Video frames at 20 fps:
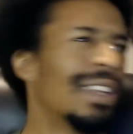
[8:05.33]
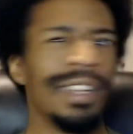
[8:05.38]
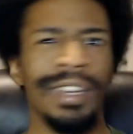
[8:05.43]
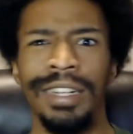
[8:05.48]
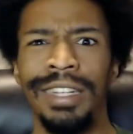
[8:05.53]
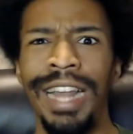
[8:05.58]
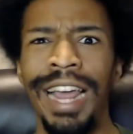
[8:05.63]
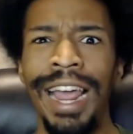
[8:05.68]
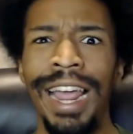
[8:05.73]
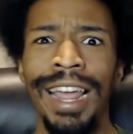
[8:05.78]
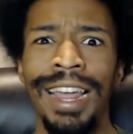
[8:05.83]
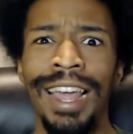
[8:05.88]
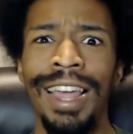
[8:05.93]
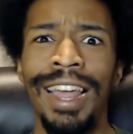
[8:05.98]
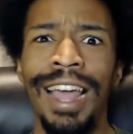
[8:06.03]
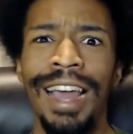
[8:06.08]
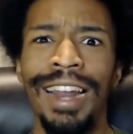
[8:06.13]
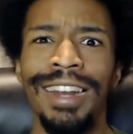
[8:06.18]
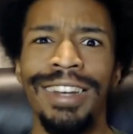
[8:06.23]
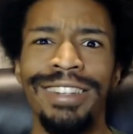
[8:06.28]
dang, I
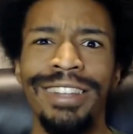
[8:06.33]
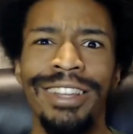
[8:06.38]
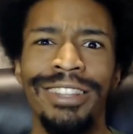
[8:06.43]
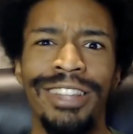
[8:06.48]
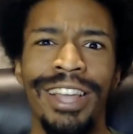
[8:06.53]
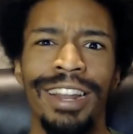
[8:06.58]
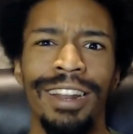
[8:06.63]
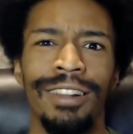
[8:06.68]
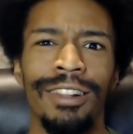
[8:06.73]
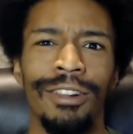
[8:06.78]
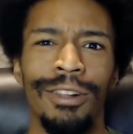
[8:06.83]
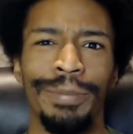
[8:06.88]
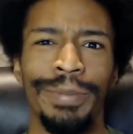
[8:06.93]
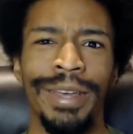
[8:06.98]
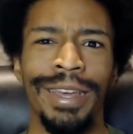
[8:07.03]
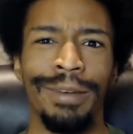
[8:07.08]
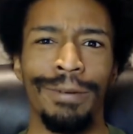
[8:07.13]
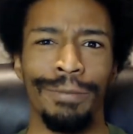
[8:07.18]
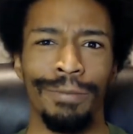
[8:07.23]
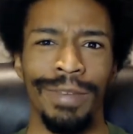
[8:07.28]
kind of did that a little
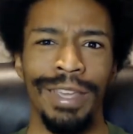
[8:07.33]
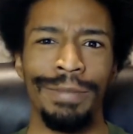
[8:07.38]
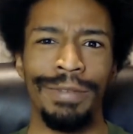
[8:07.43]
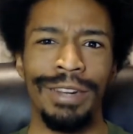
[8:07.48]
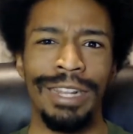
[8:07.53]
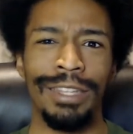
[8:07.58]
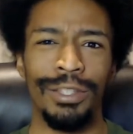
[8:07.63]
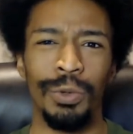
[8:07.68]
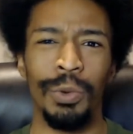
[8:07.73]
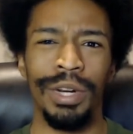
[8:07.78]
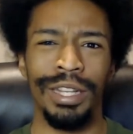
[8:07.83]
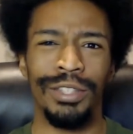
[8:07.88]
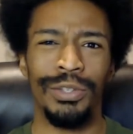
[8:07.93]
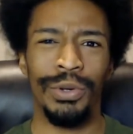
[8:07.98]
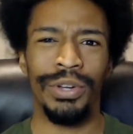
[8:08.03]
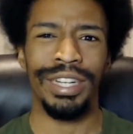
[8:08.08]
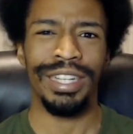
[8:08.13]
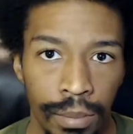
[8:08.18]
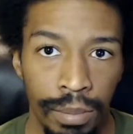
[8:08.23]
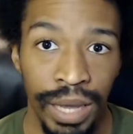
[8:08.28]
bit, even in 2020.
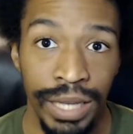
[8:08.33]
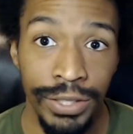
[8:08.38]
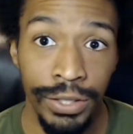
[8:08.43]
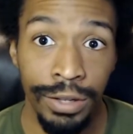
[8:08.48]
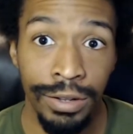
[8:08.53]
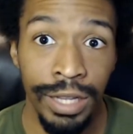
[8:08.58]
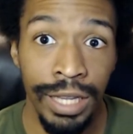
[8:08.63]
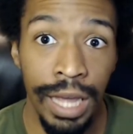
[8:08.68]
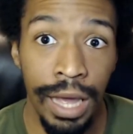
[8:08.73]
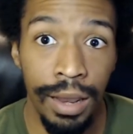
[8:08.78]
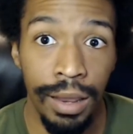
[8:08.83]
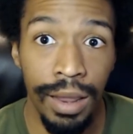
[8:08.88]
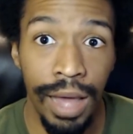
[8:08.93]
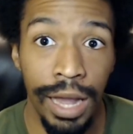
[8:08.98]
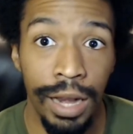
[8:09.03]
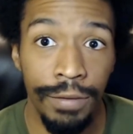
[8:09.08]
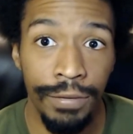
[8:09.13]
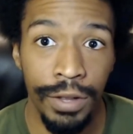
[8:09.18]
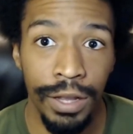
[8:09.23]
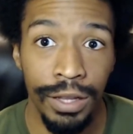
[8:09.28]
Basically, a lot
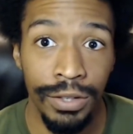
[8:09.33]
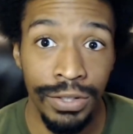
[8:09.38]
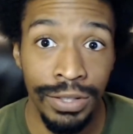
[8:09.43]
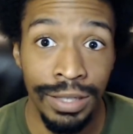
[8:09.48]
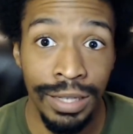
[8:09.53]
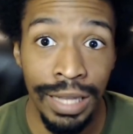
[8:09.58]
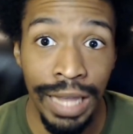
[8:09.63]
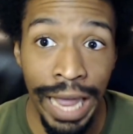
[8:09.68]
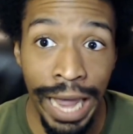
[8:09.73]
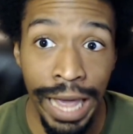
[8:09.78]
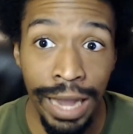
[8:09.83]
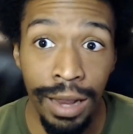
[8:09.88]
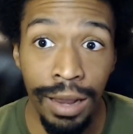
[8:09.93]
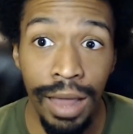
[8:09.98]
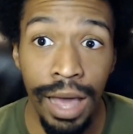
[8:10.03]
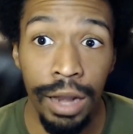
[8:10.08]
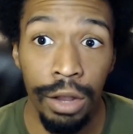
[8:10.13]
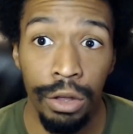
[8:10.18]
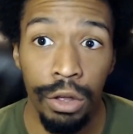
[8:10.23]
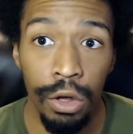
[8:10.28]
of us had a
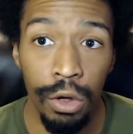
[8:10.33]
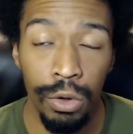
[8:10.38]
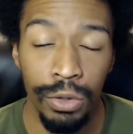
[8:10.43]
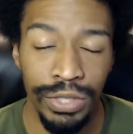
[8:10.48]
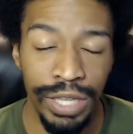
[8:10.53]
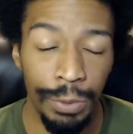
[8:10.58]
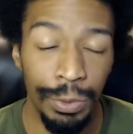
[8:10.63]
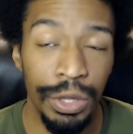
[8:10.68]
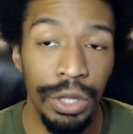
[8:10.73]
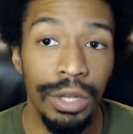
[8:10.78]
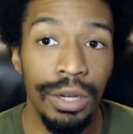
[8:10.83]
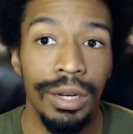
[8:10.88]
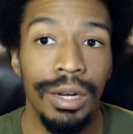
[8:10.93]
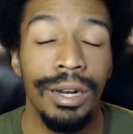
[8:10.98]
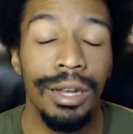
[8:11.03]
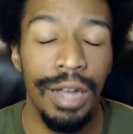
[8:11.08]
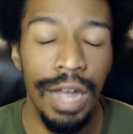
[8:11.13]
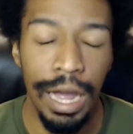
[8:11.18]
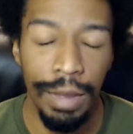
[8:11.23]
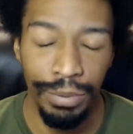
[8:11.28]
lot of goals that we couldn't
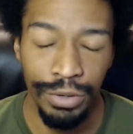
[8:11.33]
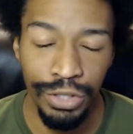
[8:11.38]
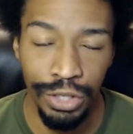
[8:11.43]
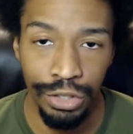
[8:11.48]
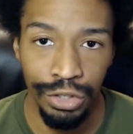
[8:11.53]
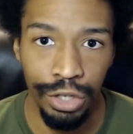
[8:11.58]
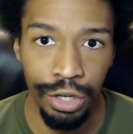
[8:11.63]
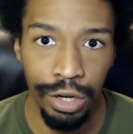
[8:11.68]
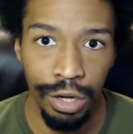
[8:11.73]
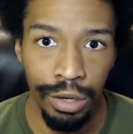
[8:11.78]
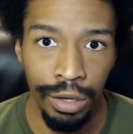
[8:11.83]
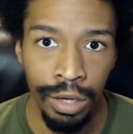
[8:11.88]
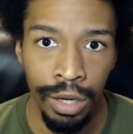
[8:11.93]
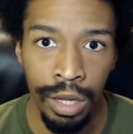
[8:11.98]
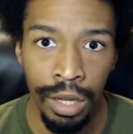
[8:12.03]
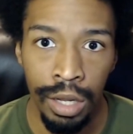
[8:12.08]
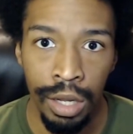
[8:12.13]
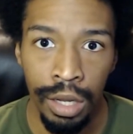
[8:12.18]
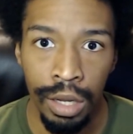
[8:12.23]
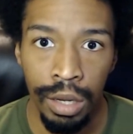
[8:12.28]
accomplish this year.
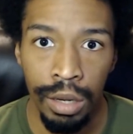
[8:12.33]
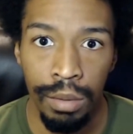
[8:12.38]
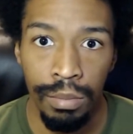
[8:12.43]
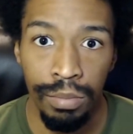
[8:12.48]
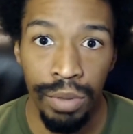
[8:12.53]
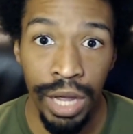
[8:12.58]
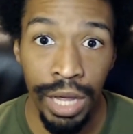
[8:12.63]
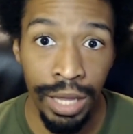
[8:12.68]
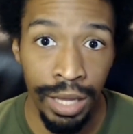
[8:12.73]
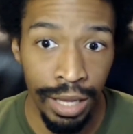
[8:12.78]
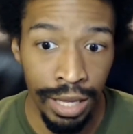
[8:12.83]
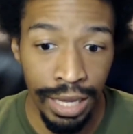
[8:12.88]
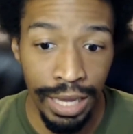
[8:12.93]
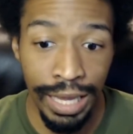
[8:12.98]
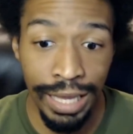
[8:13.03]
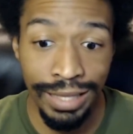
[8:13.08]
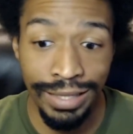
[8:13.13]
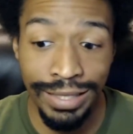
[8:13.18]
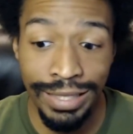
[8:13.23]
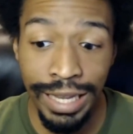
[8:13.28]
But
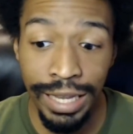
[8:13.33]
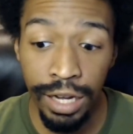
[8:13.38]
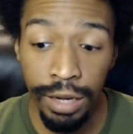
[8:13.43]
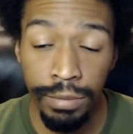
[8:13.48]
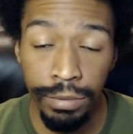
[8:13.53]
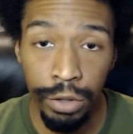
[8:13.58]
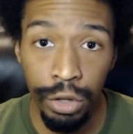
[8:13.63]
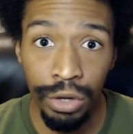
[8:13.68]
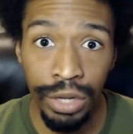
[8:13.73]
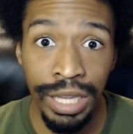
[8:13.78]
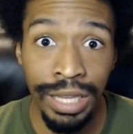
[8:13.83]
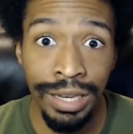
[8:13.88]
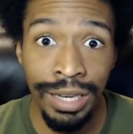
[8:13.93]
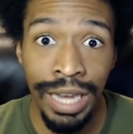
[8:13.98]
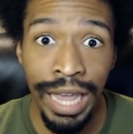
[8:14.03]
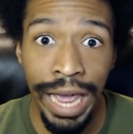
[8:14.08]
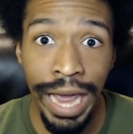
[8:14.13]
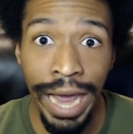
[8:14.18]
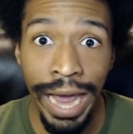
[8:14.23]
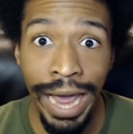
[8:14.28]
instead of looking
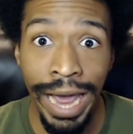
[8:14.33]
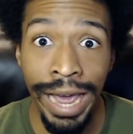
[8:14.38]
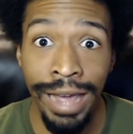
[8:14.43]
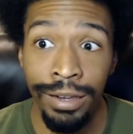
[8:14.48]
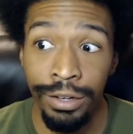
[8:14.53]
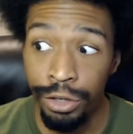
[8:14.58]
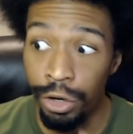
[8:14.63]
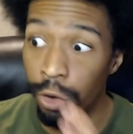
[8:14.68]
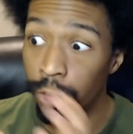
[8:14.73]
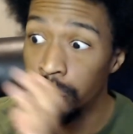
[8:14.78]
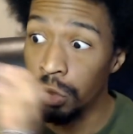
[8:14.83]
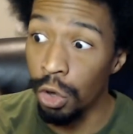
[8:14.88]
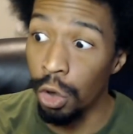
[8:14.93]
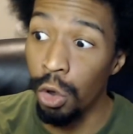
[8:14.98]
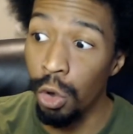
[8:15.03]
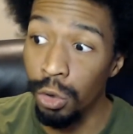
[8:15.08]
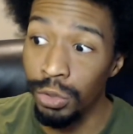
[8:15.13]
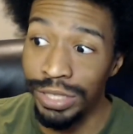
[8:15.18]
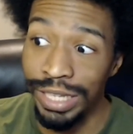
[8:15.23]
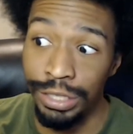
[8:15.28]
at those
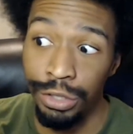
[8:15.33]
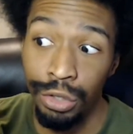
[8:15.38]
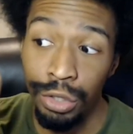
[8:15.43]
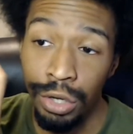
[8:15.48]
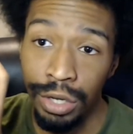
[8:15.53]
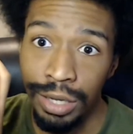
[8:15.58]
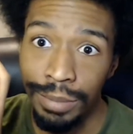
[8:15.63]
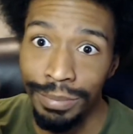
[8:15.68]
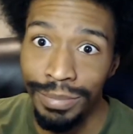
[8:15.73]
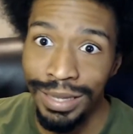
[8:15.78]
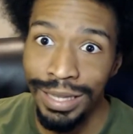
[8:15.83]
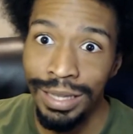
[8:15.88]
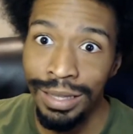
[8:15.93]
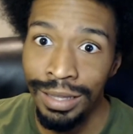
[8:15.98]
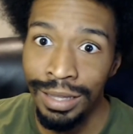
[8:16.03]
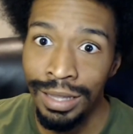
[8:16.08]
goals that you couldn't meet,